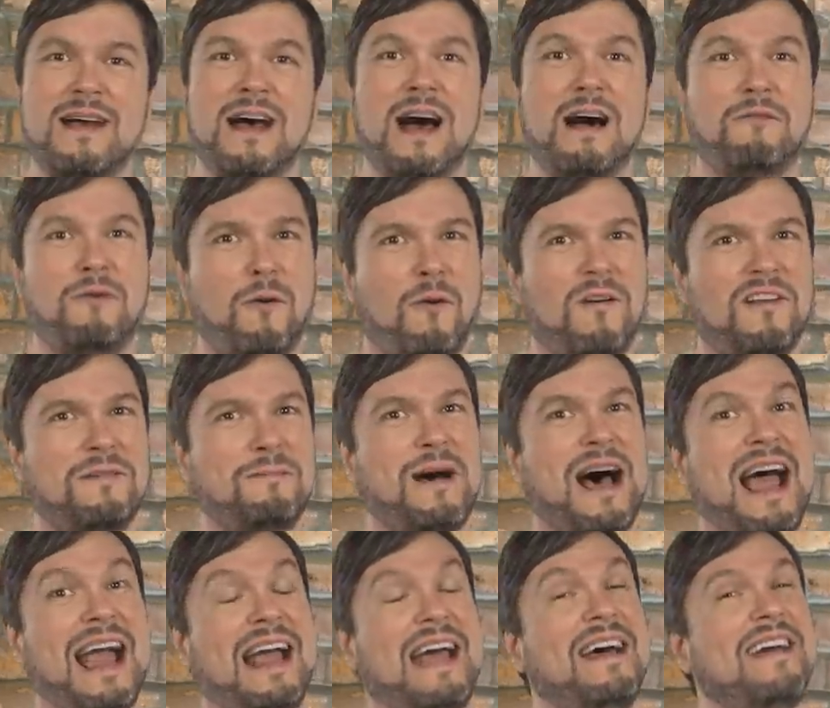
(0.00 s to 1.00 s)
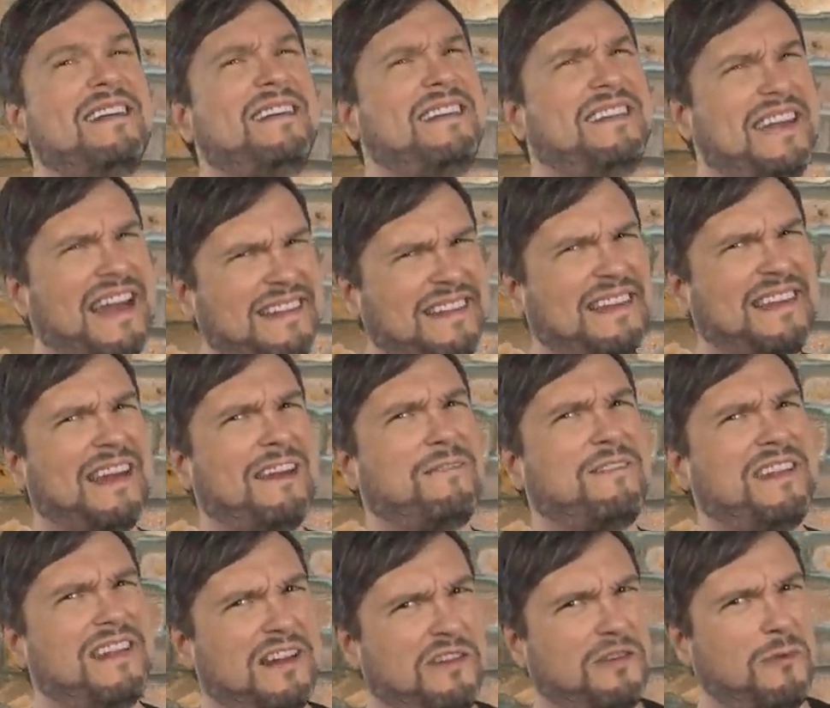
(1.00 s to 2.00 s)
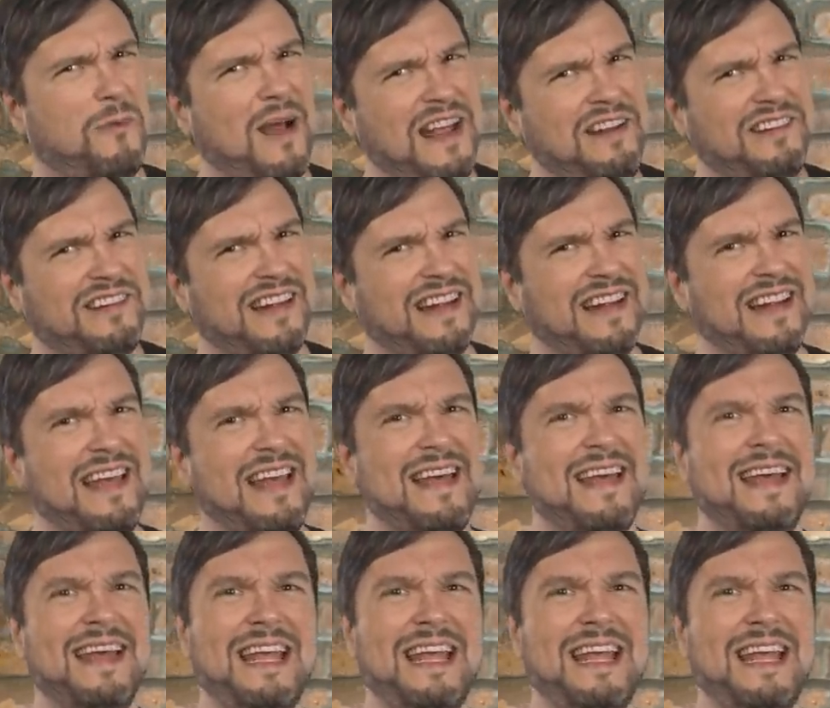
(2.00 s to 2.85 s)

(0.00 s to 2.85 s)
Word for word: Of course, by sensitive situation,